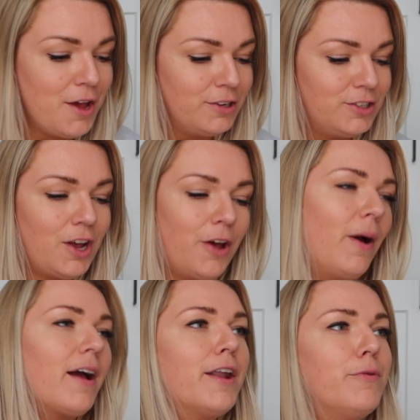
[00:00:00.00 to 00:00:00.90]
So
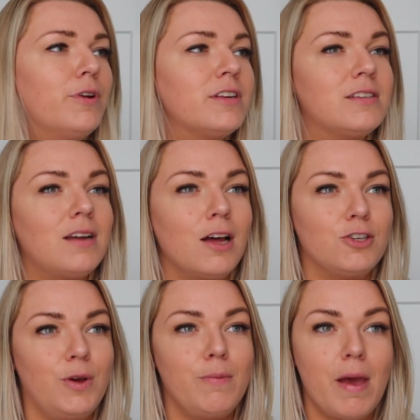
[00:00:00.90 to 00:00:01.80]
I kind of want to start
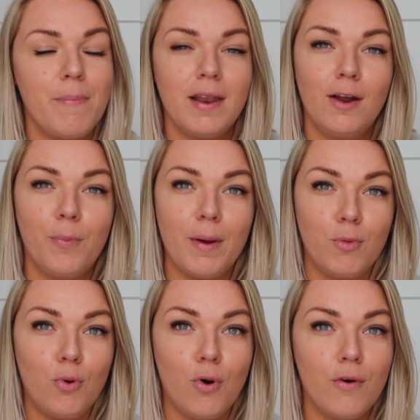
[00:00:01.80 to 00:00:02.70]
doing maybe a little bit
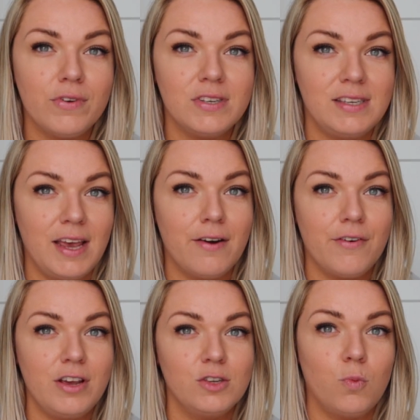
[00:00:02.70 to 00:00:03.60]
more of a
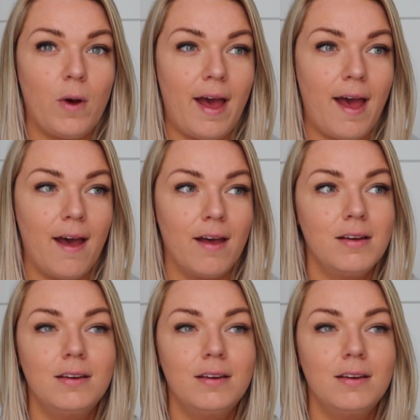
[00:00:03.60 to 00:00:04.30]
series where